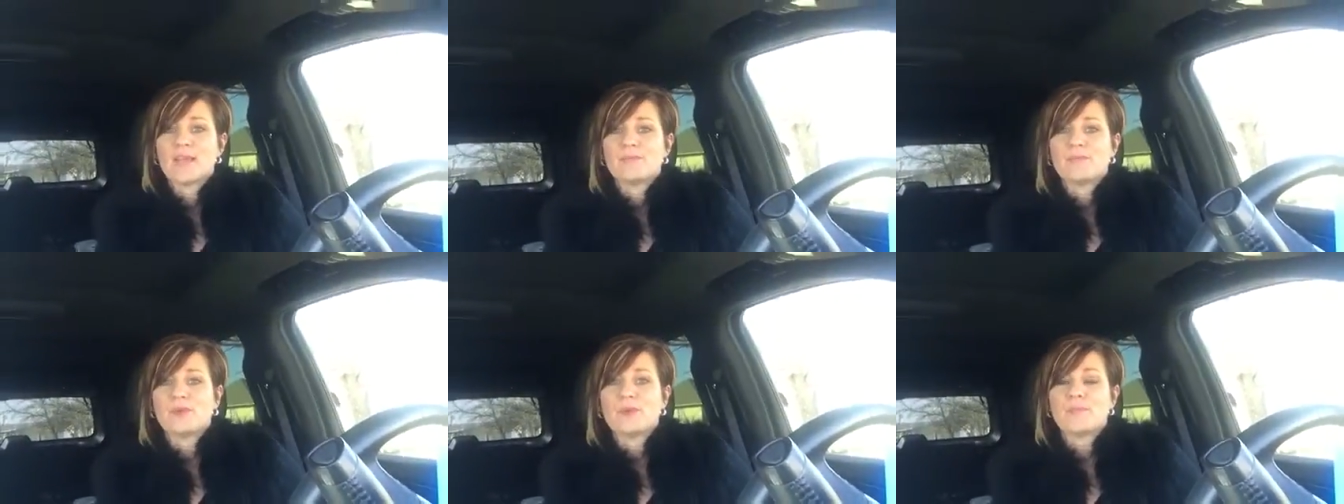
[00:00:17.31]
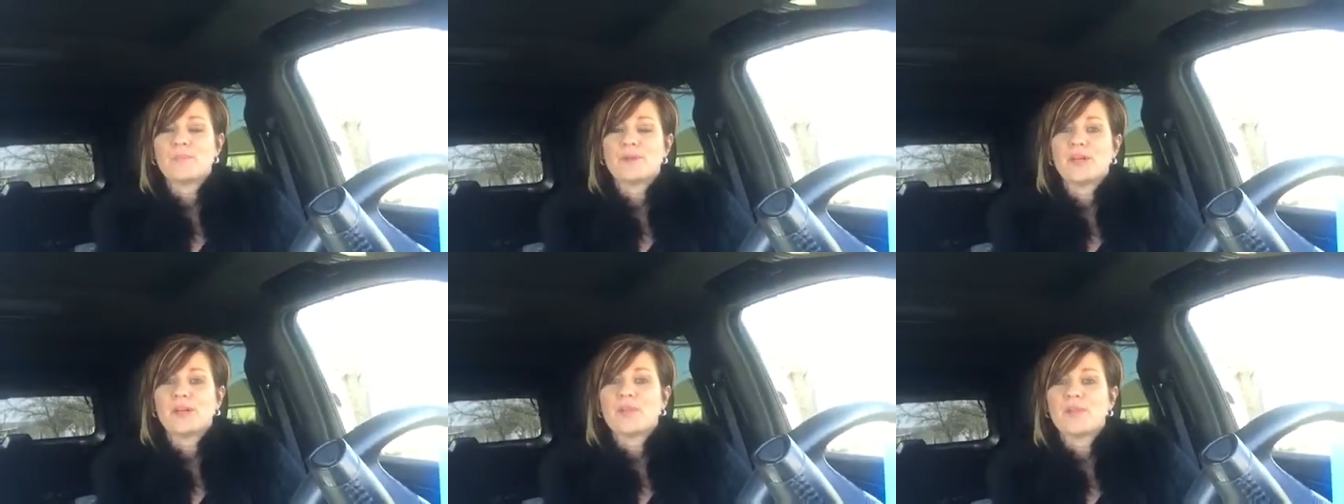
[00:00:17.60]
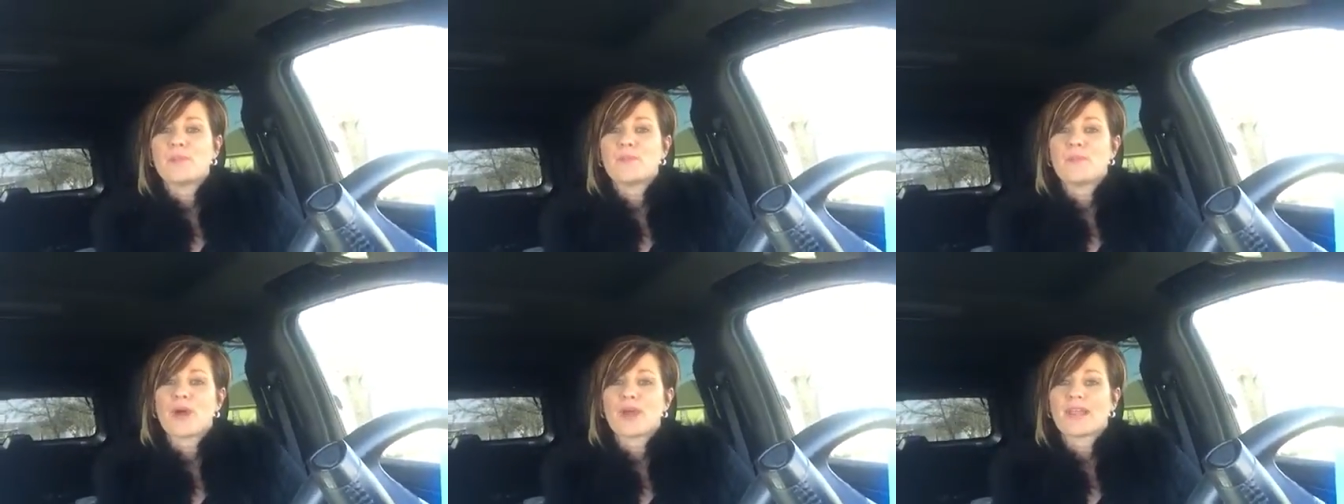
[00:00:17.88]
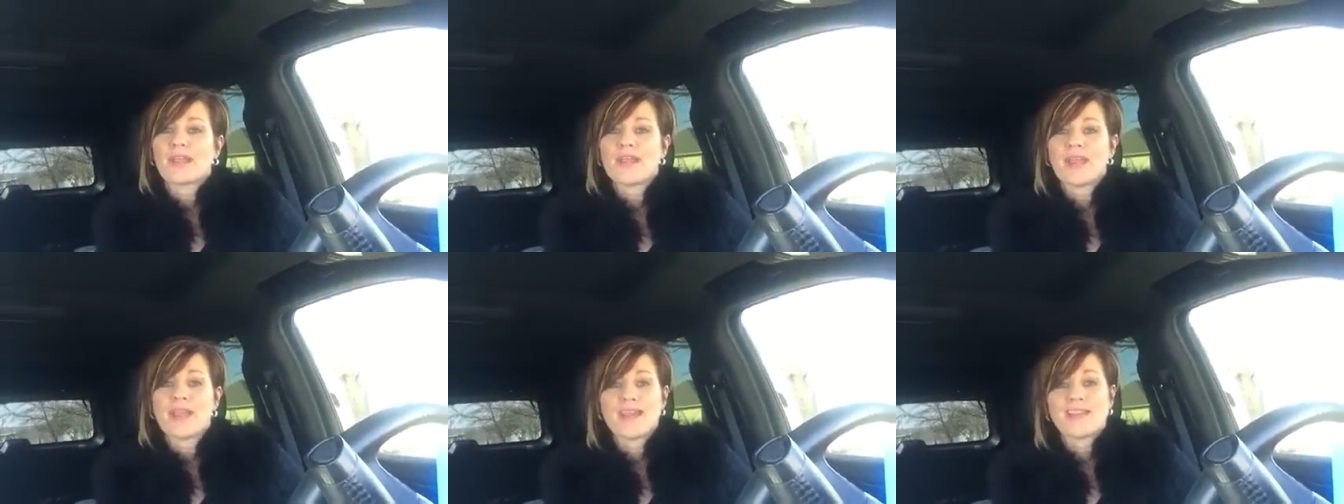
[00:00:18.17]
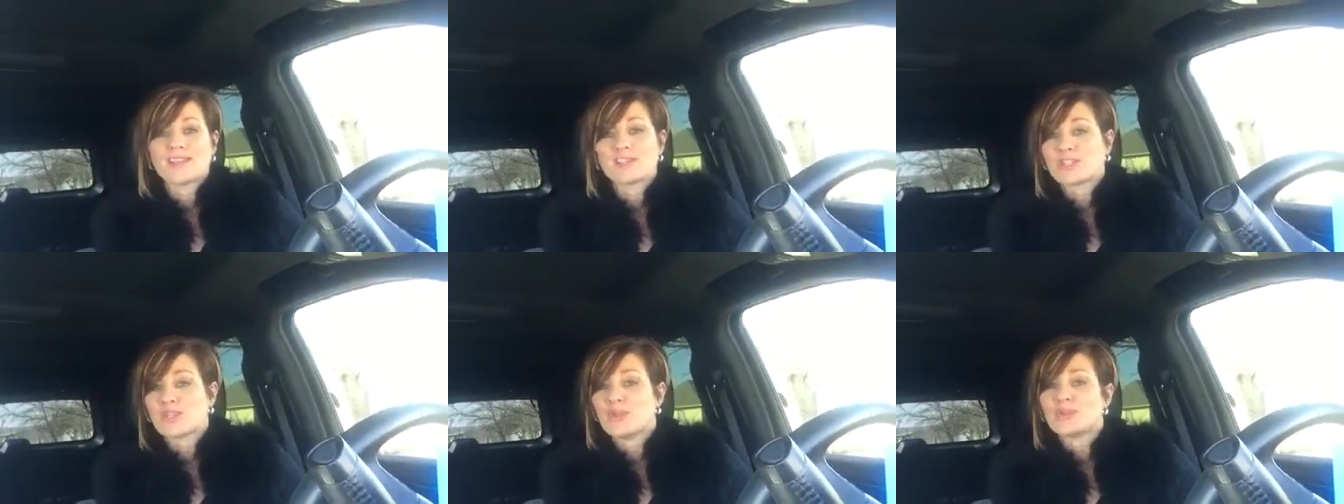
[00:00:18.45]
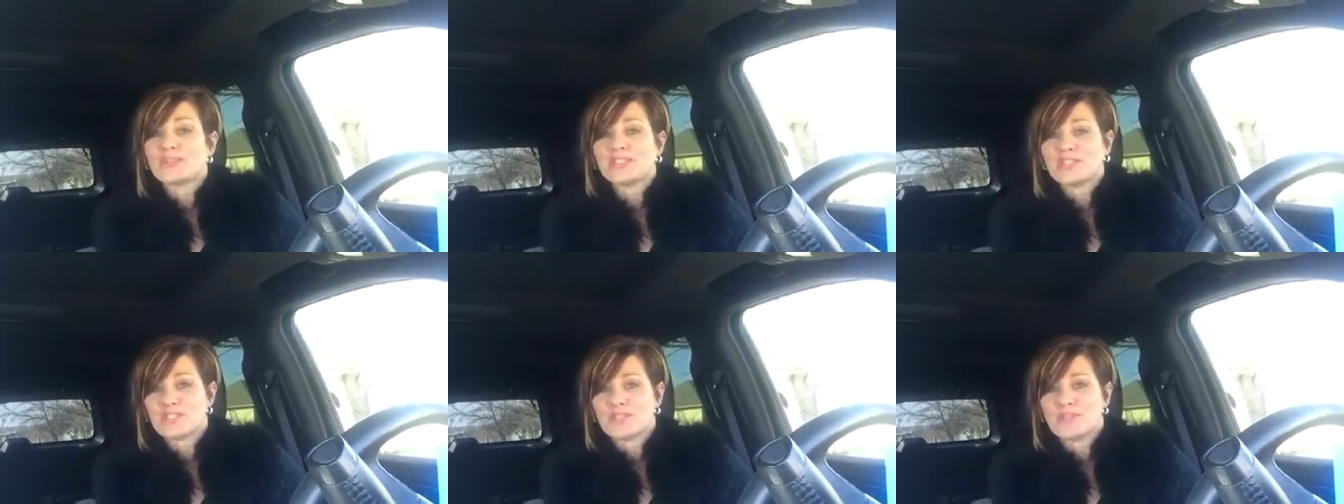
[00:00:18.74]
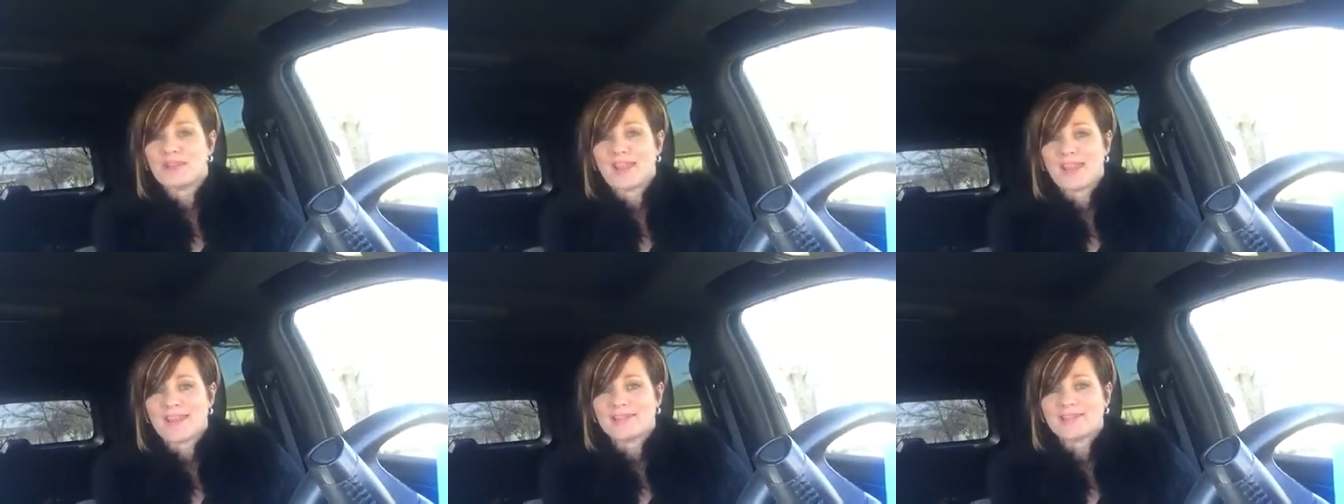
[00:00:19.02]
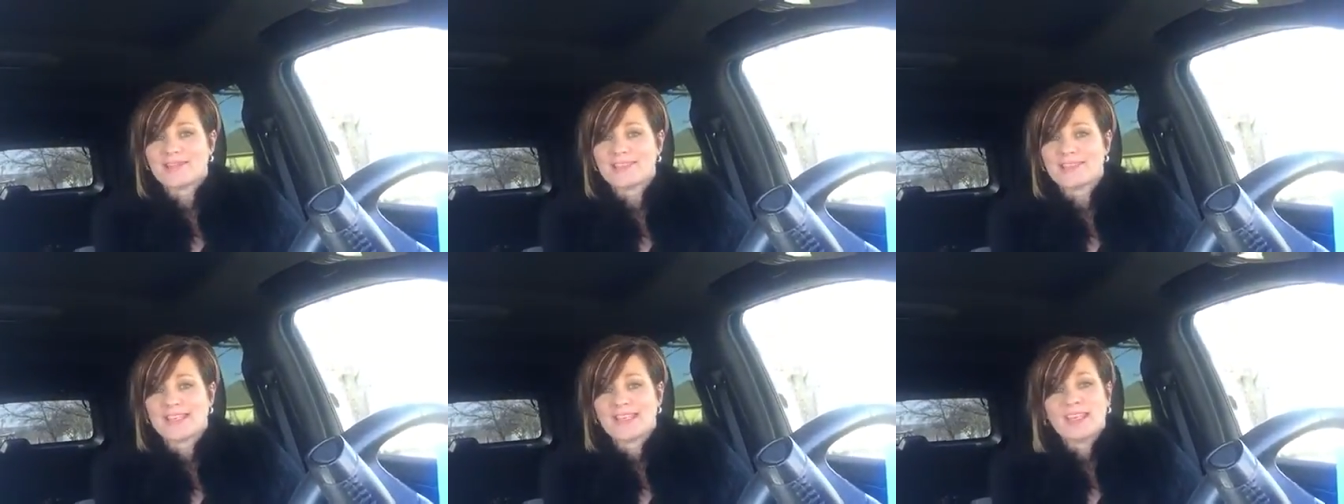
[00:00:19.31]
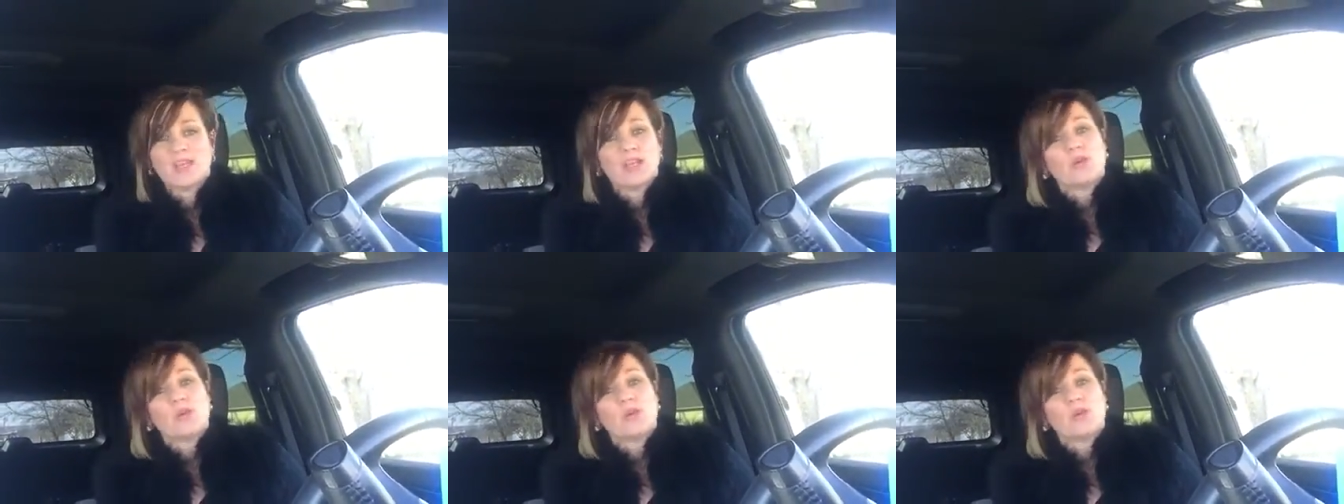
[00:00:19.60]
But we put it on the market and it sold in two days.